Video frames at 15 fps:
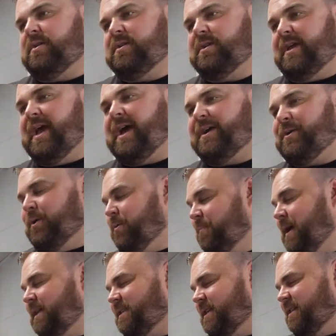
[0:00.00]
Yeah, Cole.
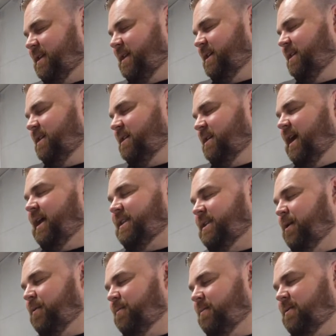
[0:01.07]
Basically, yeah,
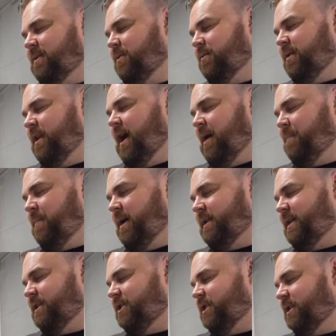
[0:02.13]
don't not pay
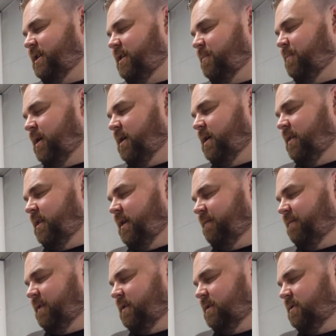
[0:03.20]
attention to your part in the
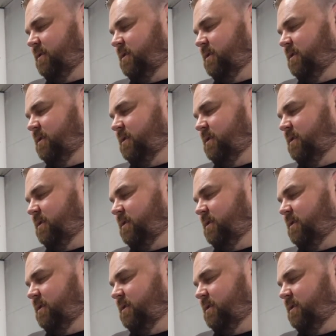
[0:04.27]
oven.